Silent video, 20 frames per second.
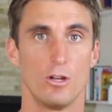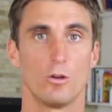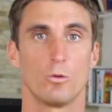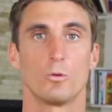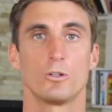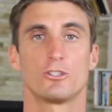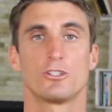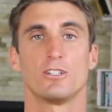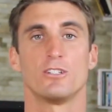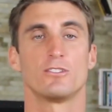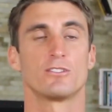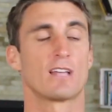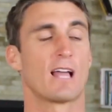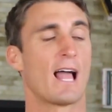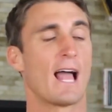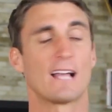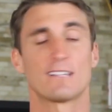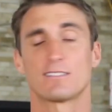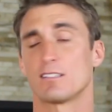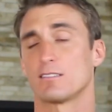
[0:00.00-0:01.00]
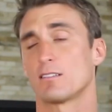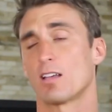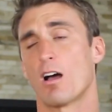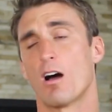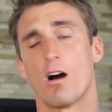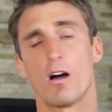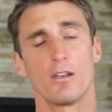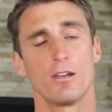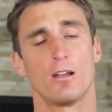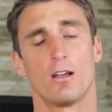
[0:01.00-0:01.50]
which has a
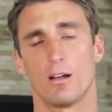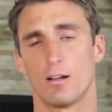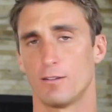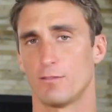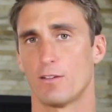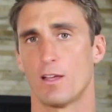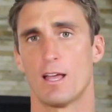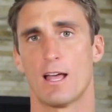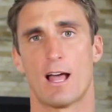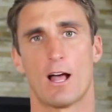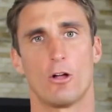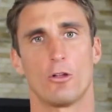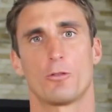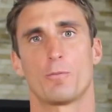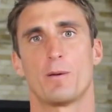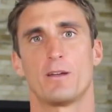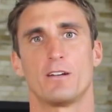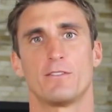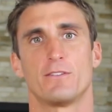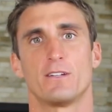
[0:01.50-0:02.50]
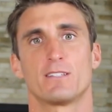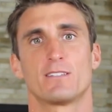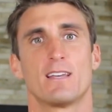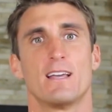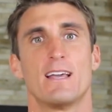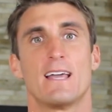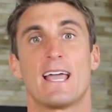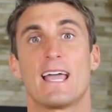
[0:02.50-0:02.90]
ton of health benefits,